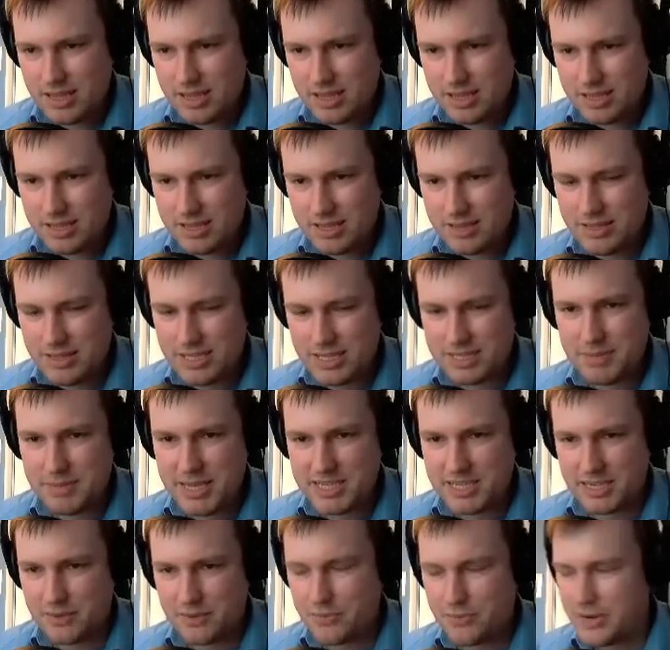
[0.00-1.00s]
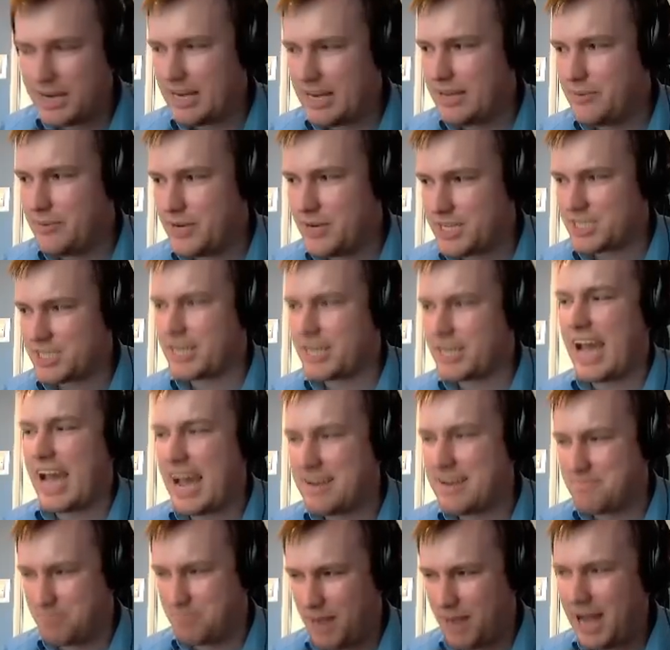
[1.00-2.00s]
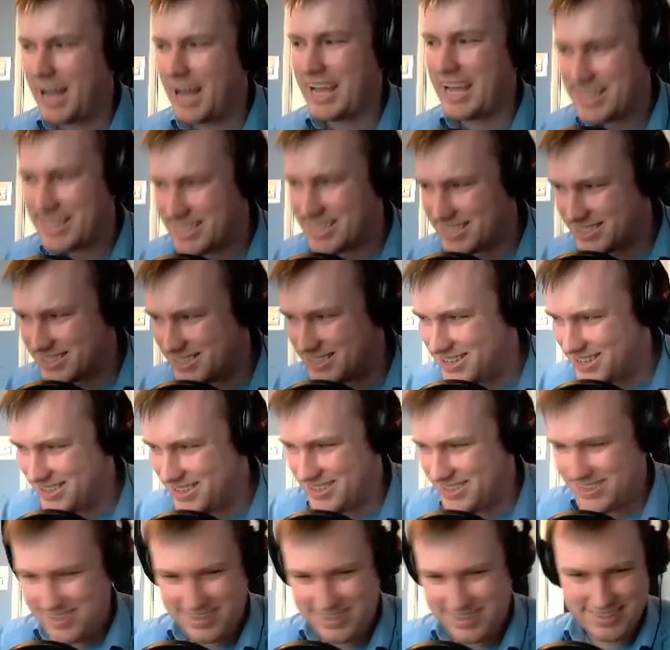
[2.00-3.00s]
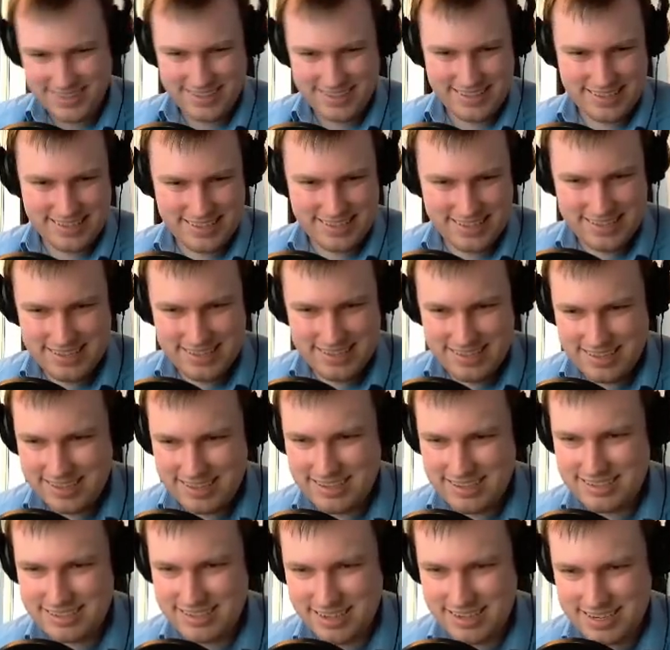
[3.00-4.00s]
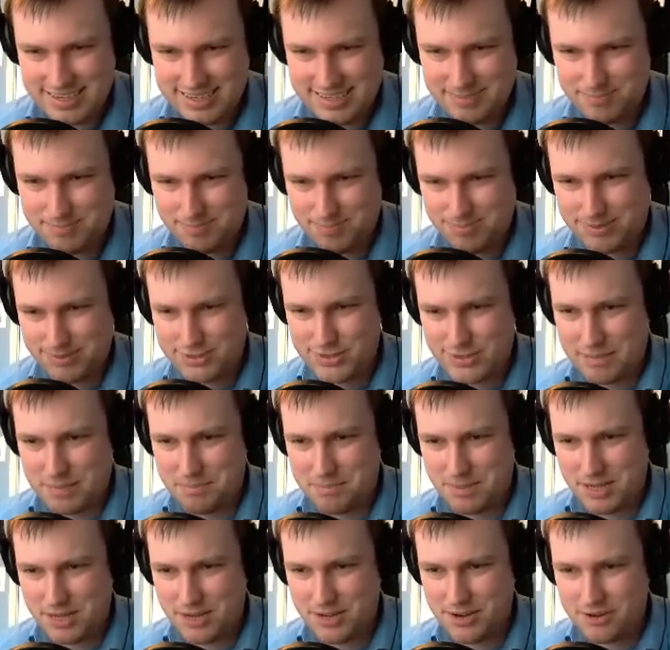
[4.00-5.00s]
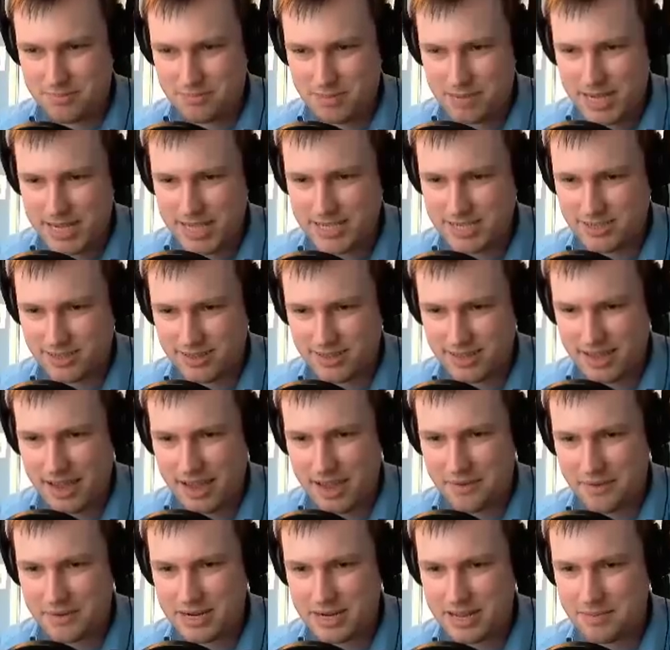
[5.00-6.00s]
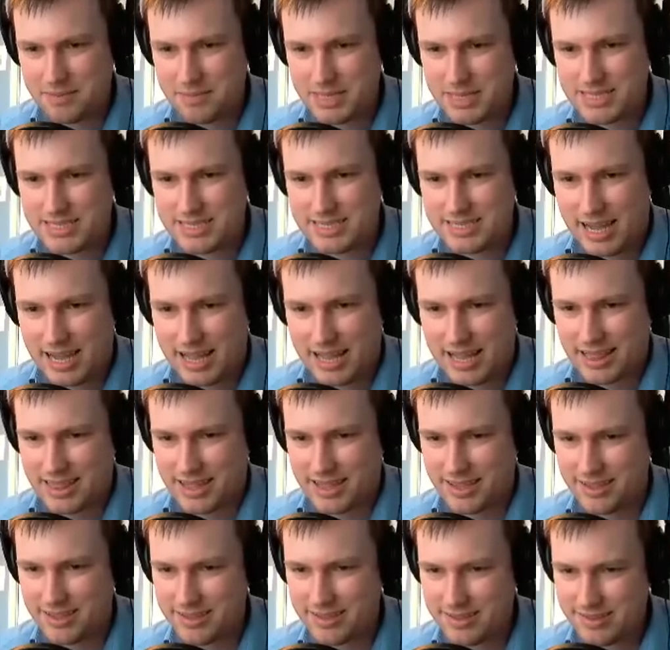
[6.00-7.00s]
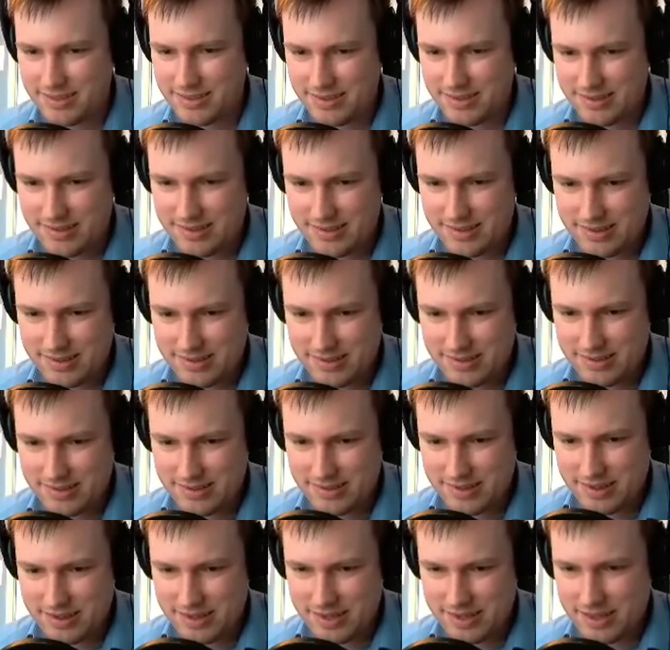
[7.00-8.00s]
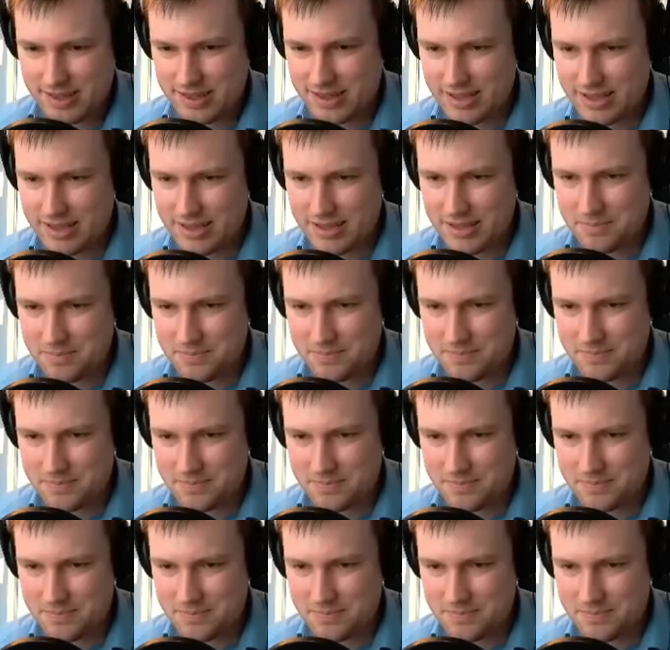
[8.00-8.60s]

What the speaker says: This means I really wish I had mines. Because I could just dump a load of mines on there and it'd be done. In